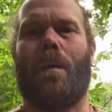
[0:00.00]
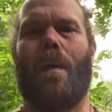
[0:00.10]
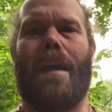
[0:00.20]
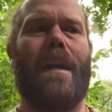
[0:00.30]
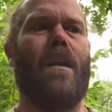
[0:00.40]
We
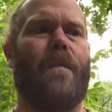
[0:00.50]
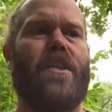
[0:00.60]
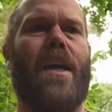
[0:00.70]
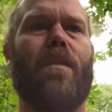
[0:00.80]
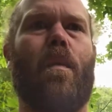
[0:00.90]
want to get it off our
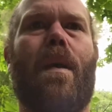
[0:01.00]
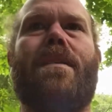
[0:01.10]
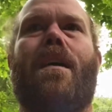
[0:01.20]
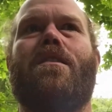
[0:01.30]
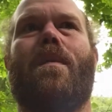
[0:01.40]
chest. We want
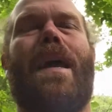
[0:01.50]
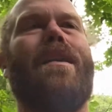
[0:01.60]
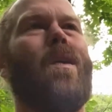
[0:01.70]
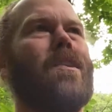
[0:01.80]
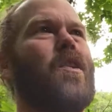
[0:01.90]
to tell someone, hey,
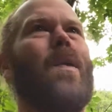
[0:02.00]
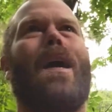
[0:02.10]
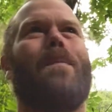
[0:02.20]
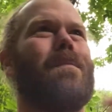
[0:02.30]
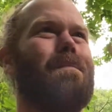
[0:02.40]
dude, I screwed
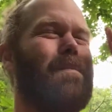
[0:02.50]
up.